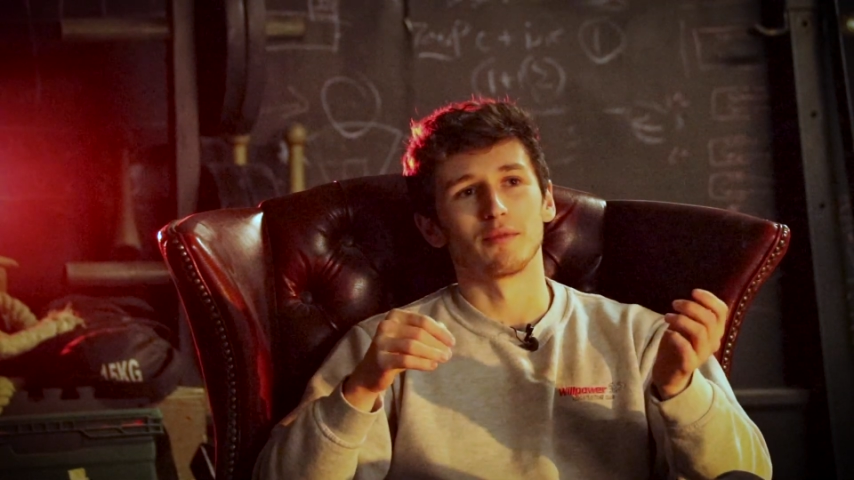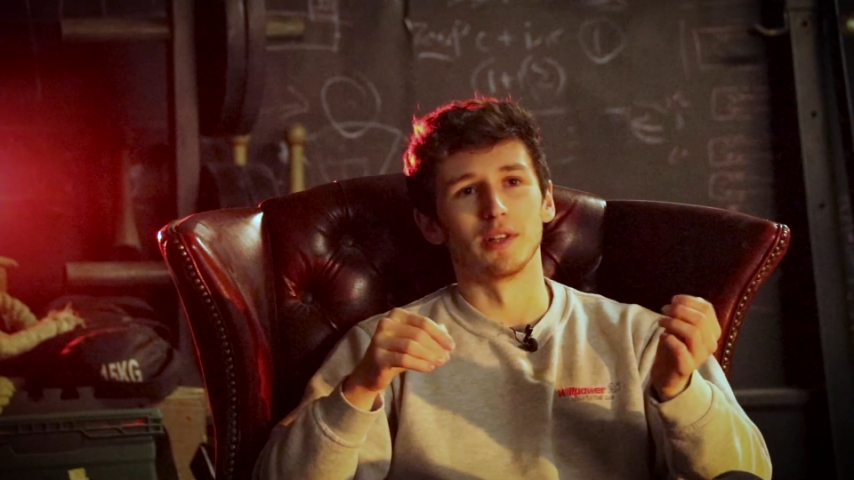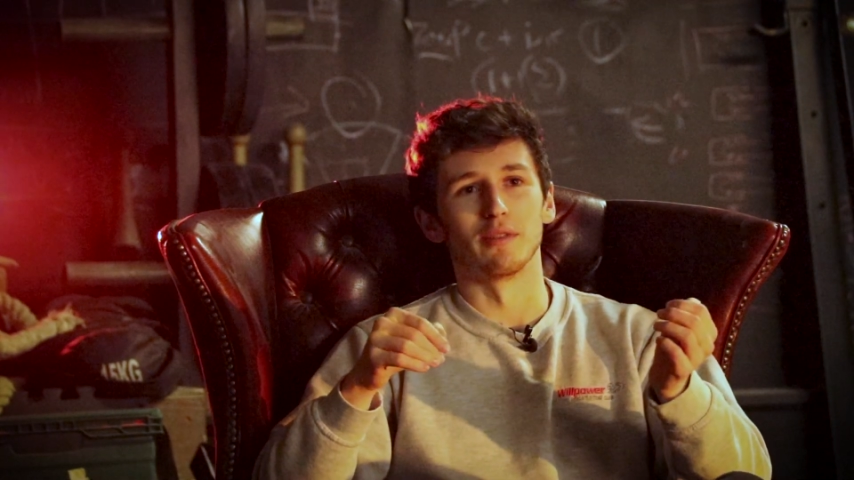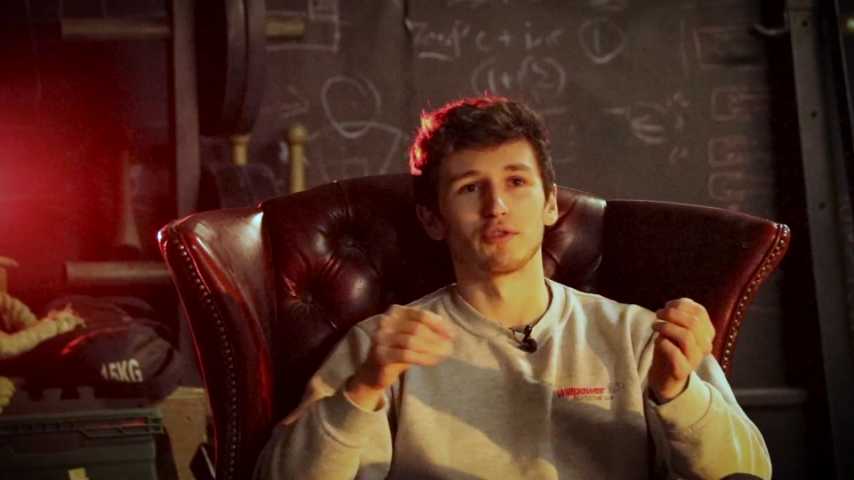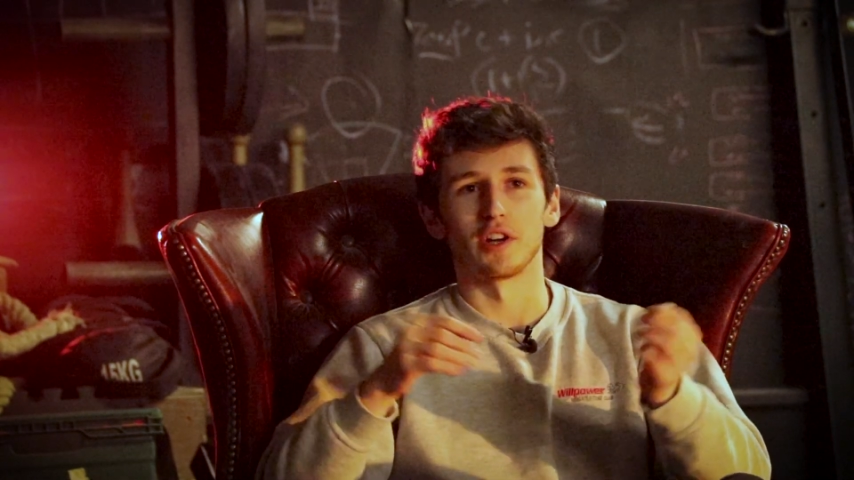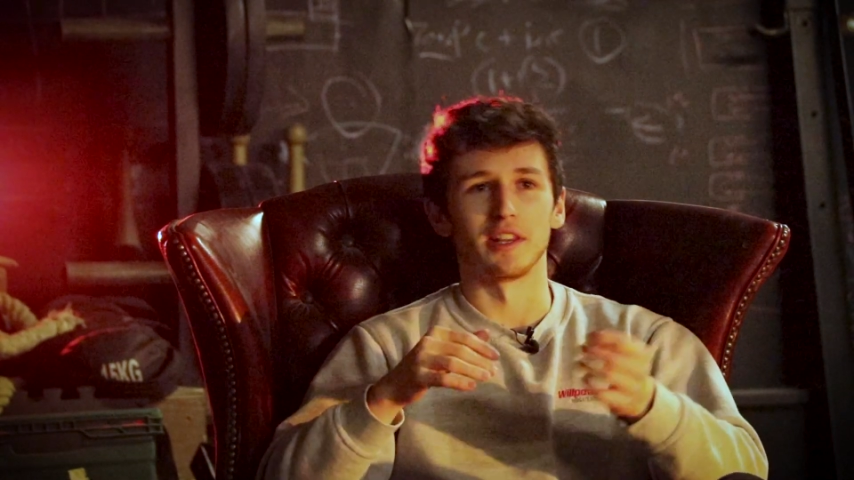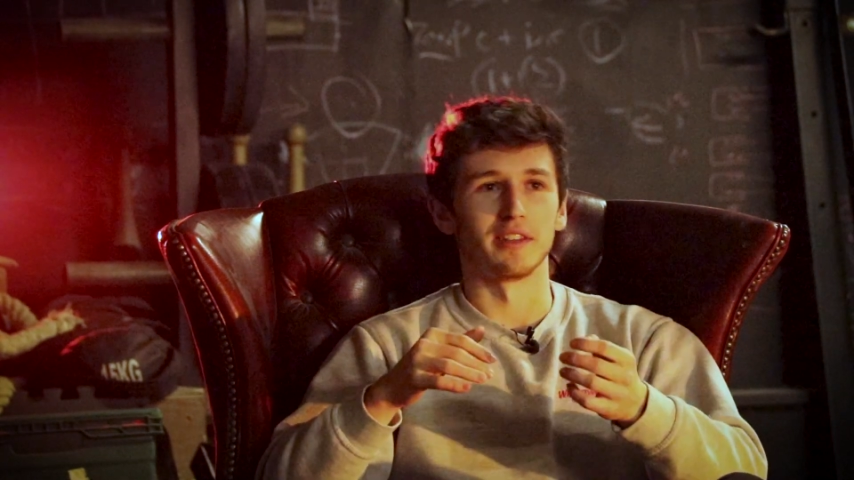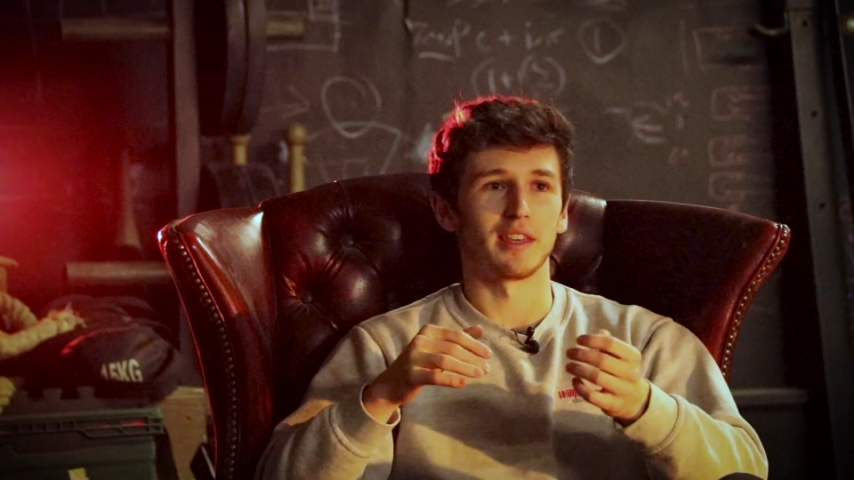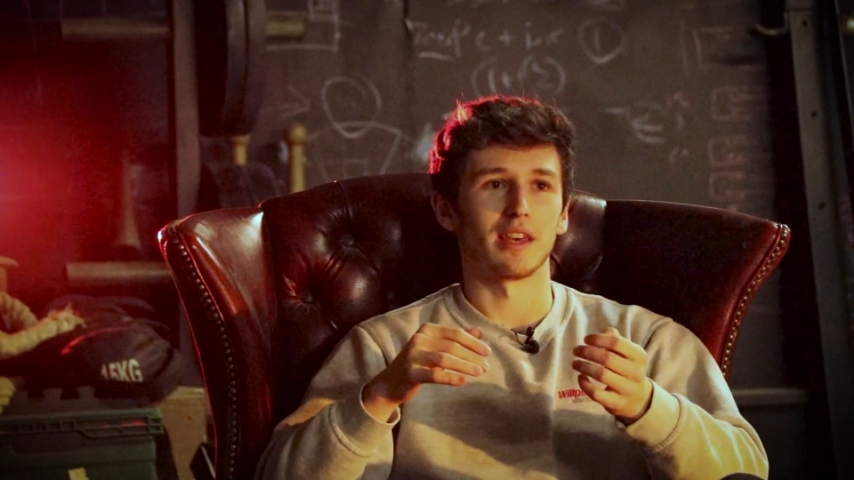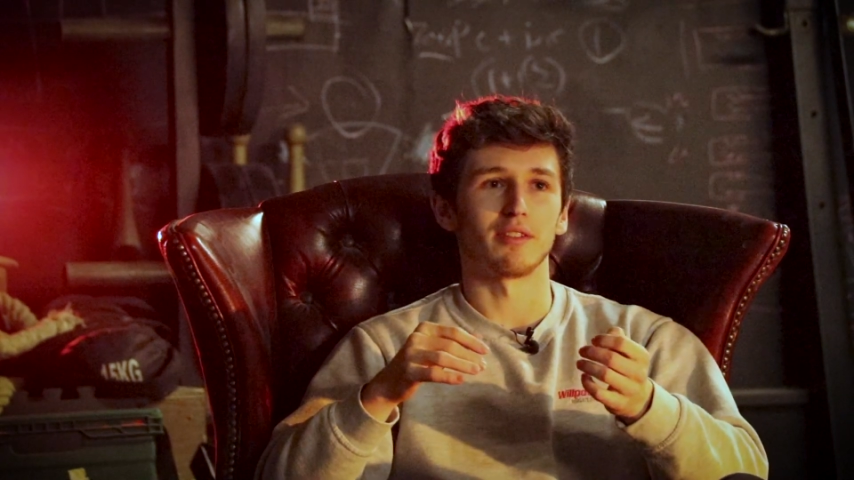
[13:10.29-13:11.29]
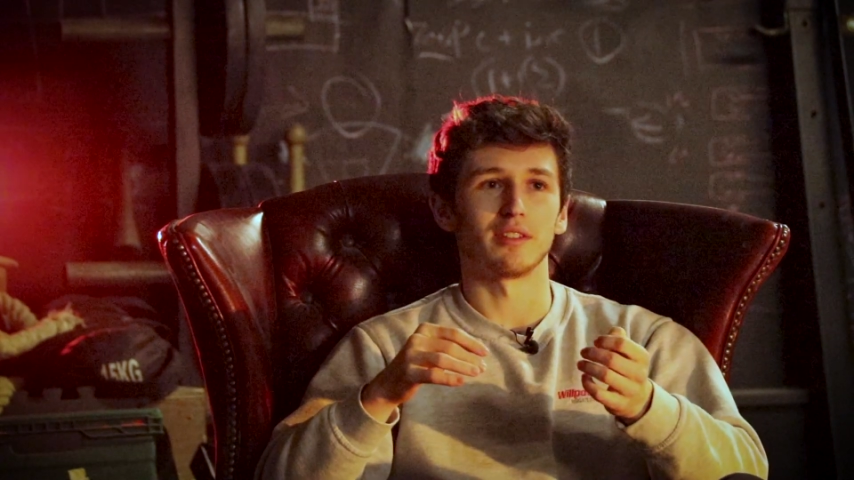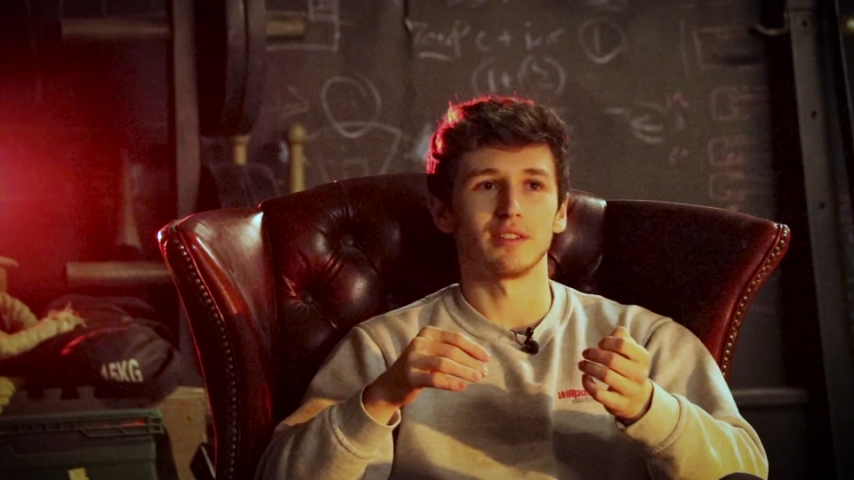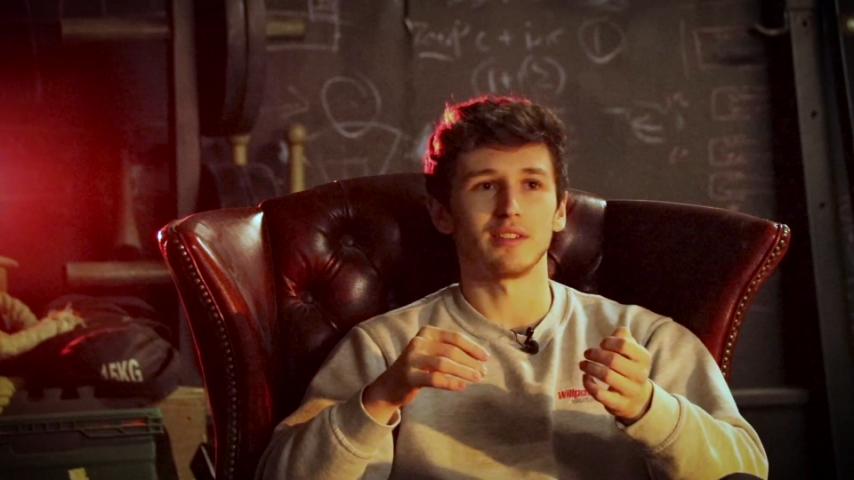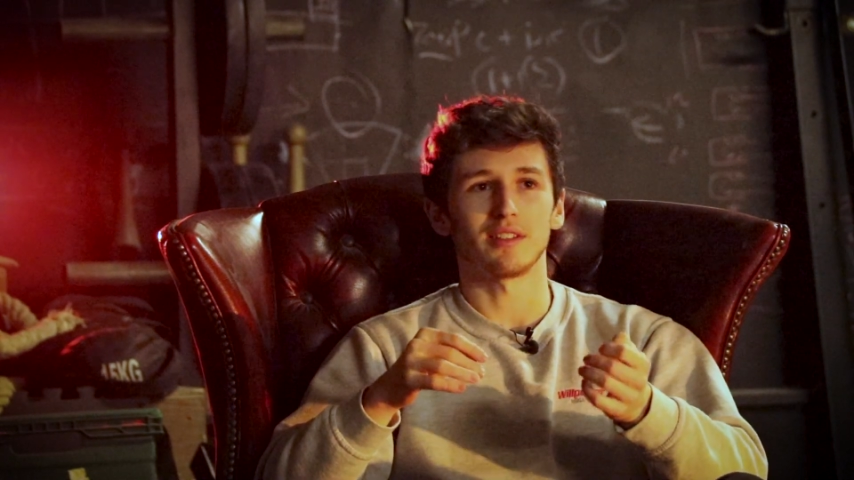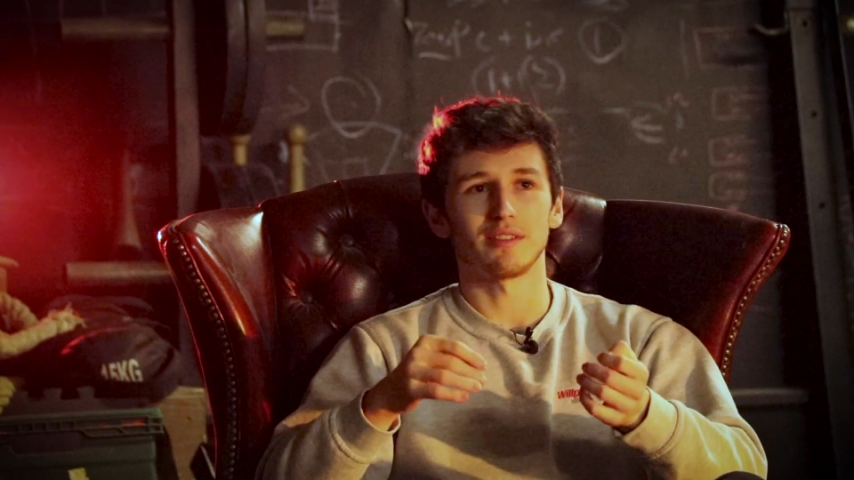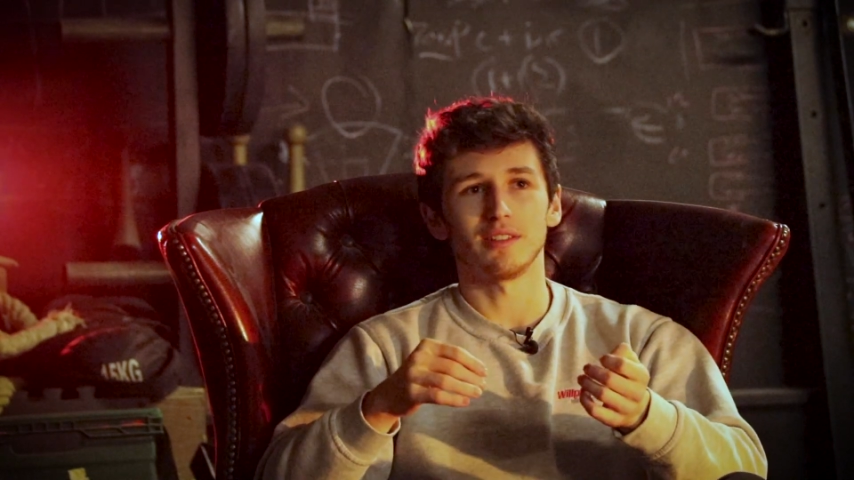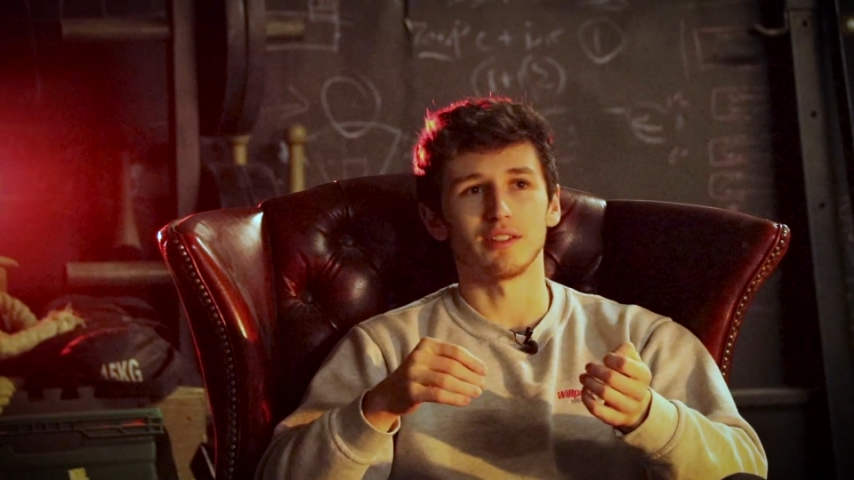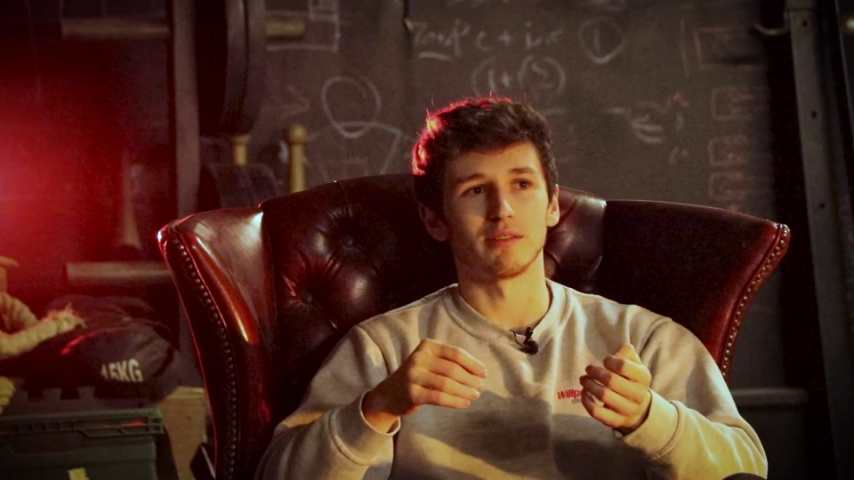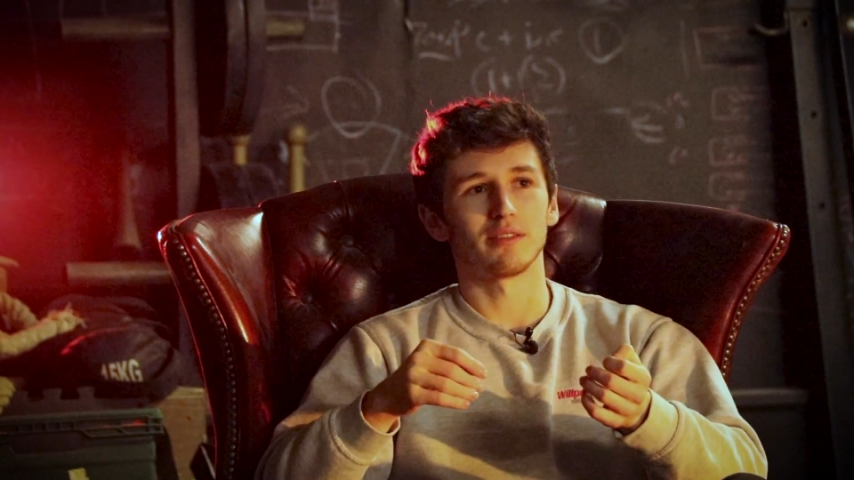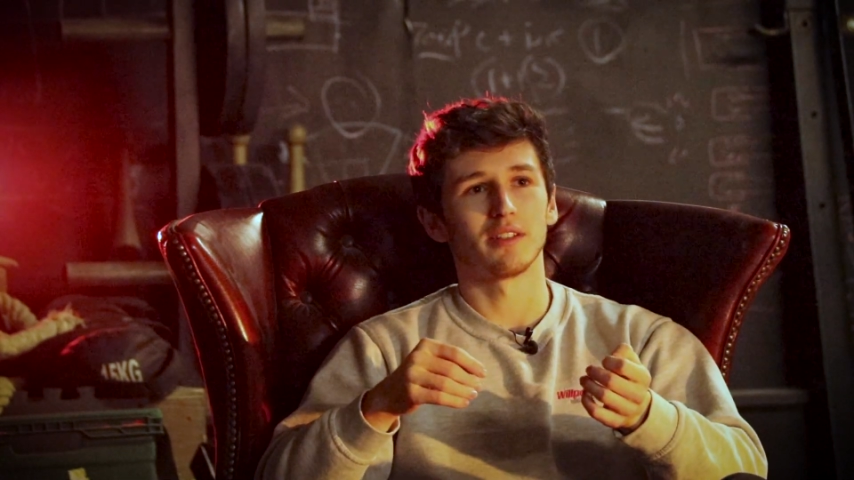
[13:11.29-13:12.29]
we love training together. You
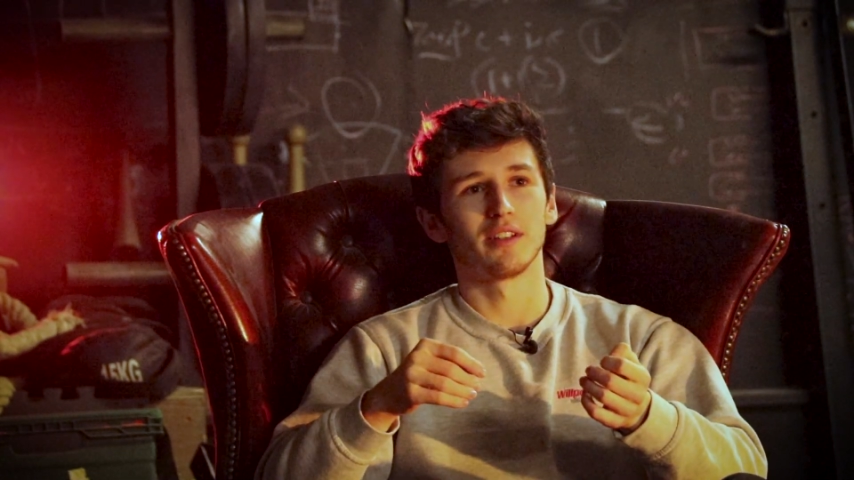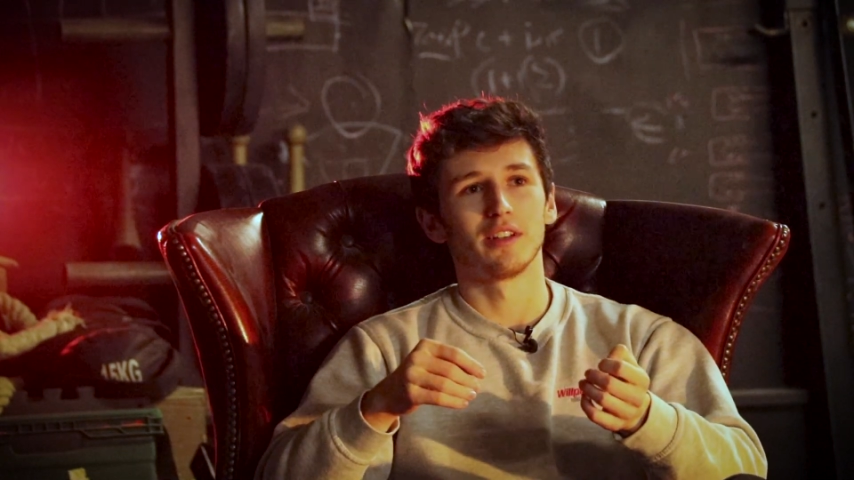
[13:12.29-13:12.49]
don't.